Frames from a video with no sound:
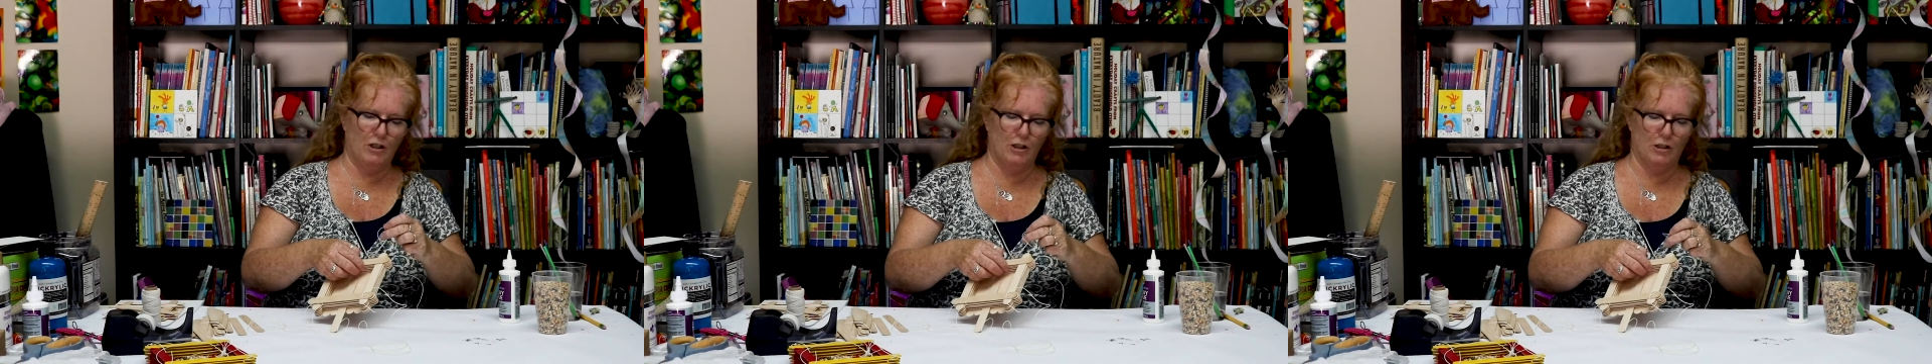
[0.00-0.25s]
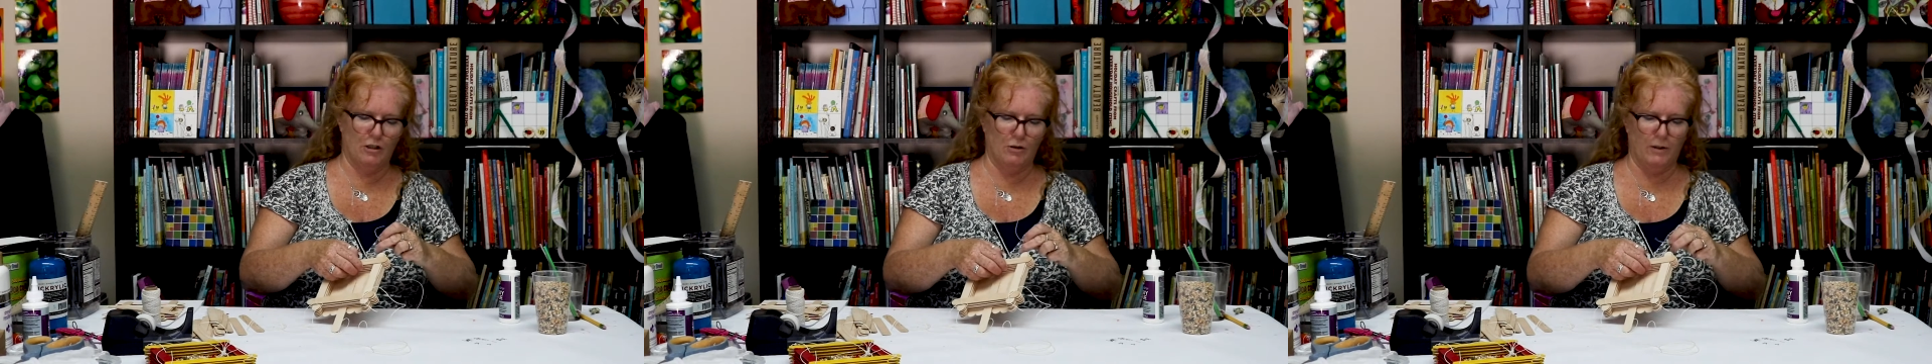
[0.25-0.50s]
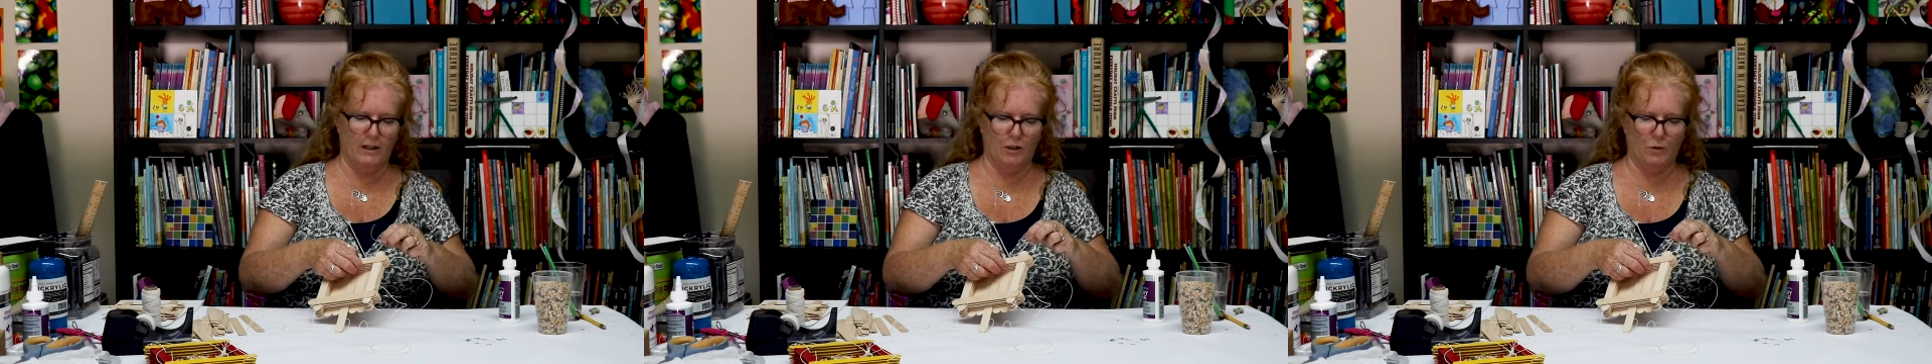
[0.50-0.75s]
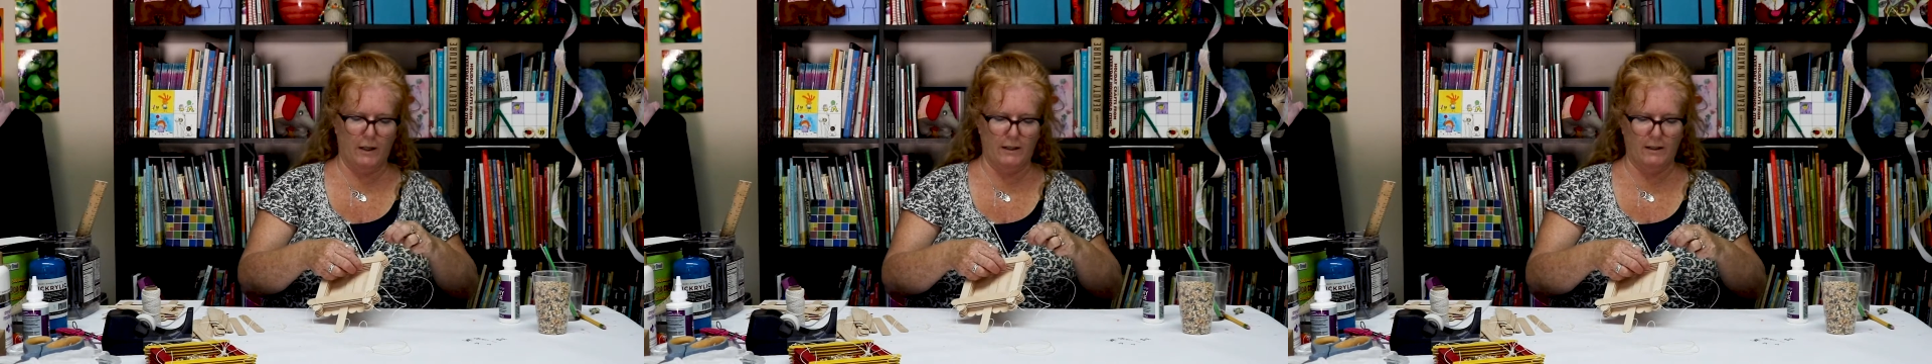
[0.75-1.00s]
just doing it
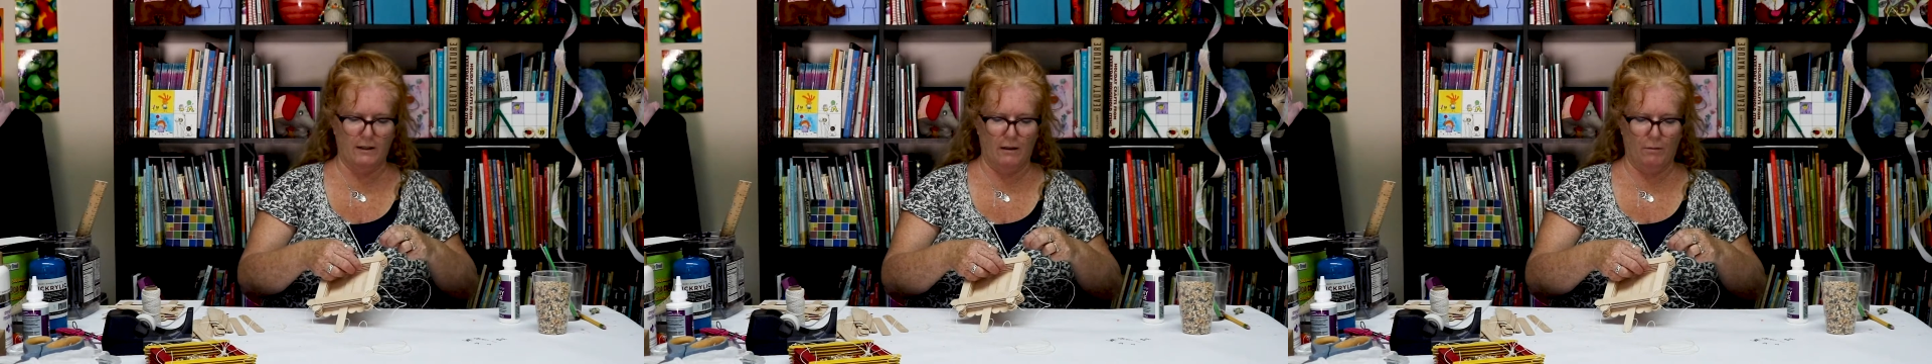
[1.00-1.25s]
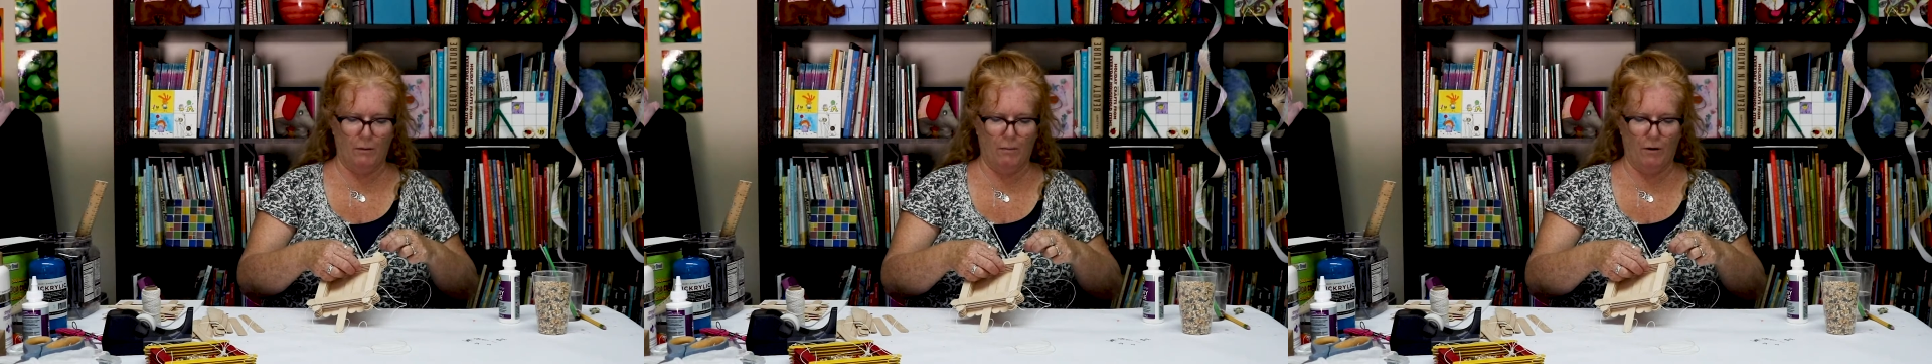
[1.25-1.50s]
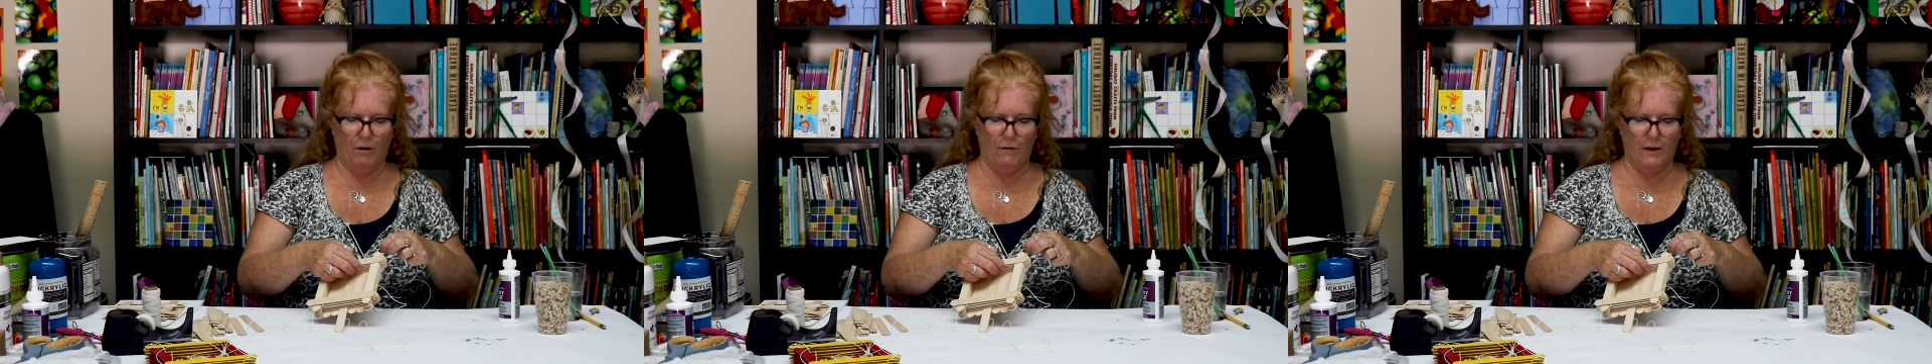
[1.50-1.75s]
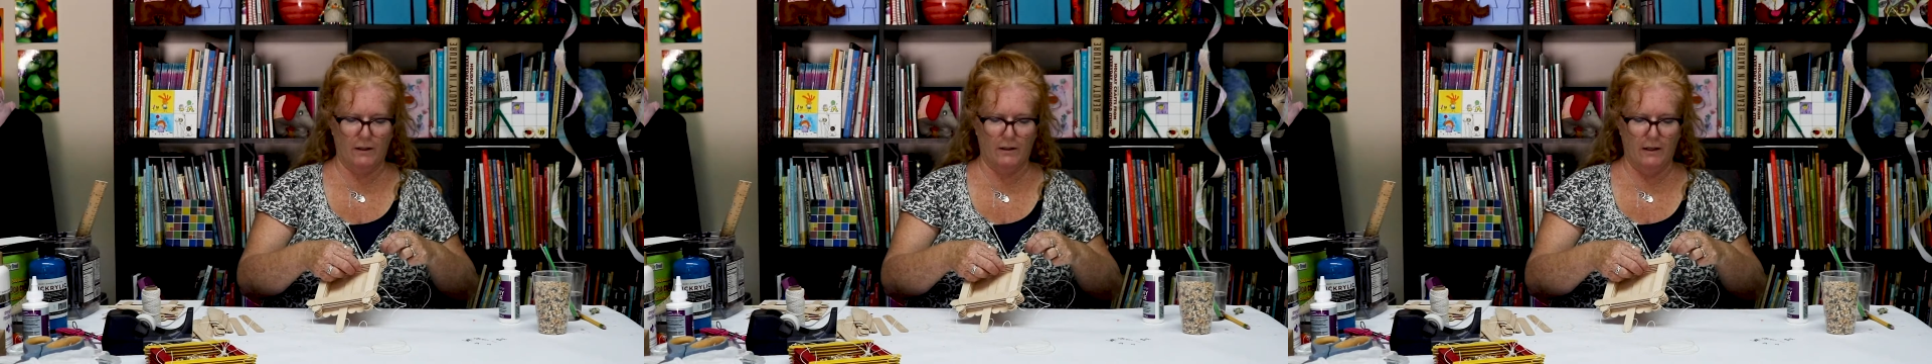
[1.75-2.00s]
twice is gonna be
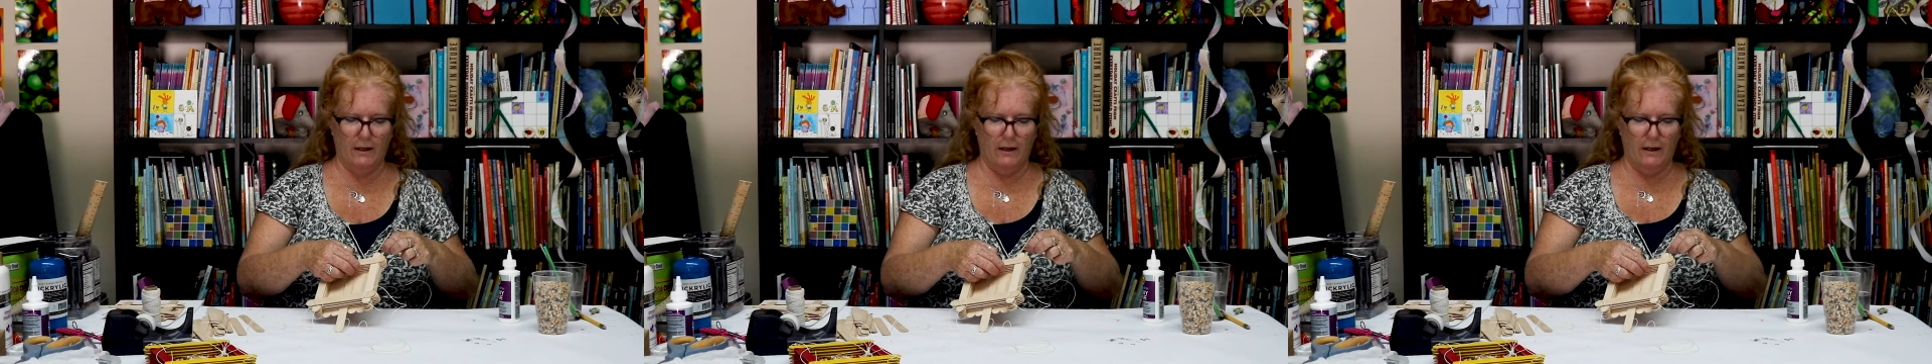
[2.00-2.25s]
perfect.